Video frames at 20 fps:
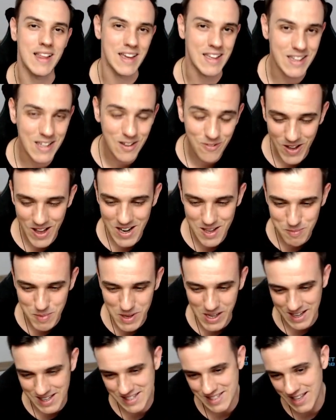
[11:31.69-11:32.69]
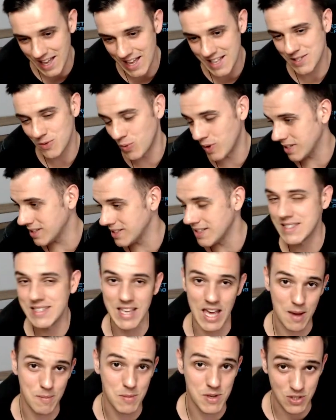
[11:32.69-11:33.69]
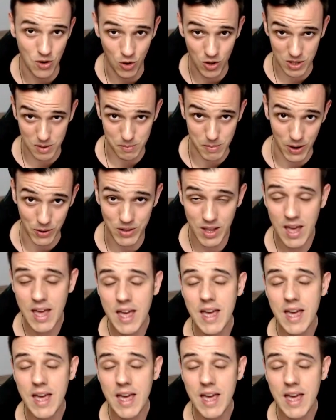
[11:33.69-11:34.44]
in the valley because that's what this game is all about